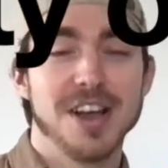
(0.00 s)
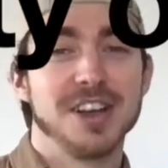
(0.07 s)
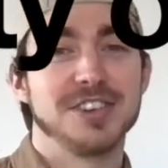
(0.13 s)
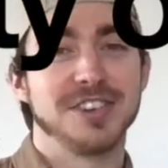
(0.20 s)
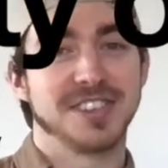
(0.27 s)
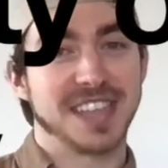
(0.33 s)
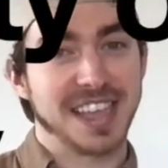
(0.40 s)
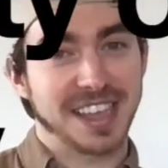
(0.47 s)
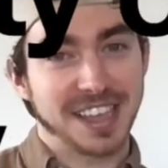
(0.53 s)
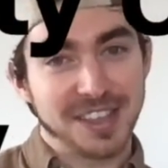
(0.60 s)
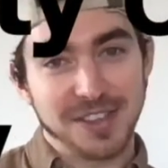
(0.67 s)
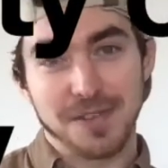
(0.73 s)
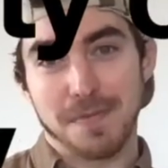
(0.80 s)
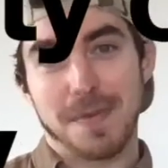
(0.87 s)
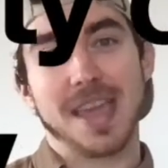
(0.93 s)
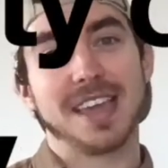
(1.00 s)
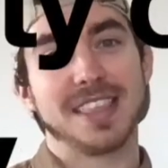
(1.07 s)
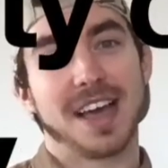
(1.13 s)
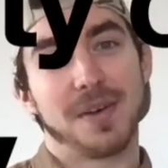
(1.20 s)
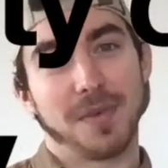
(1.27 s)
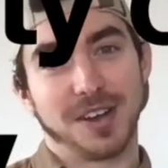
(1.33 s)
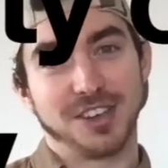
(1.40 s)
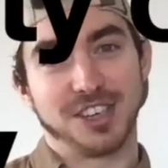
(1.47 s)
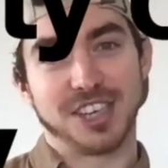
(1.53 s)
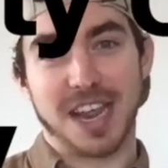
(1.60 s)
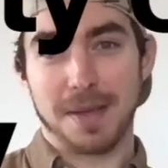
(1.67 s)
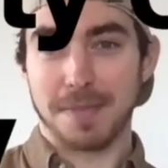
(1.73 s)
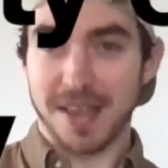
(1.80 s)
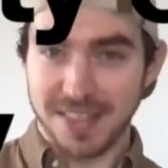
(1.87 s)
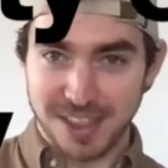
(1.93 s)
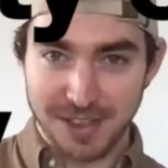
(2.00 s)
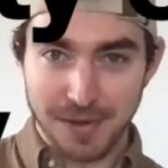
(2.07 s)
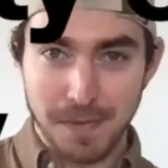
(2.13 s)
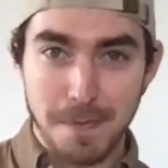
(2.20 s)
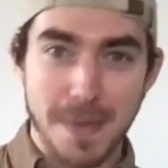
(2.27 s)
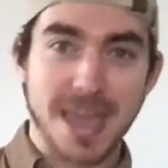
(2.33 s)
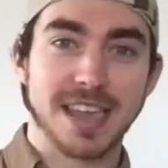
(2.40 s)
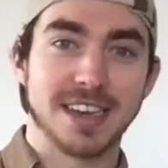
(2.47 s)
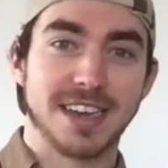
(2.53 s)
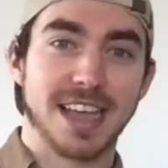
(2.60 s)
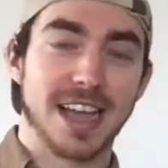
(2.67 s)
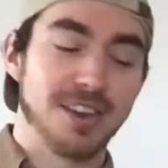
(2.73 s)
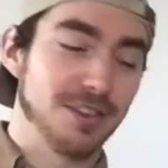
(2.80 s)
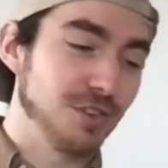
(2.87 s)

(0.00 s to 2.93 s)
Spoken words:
Just like you make that one shape and then you make it again.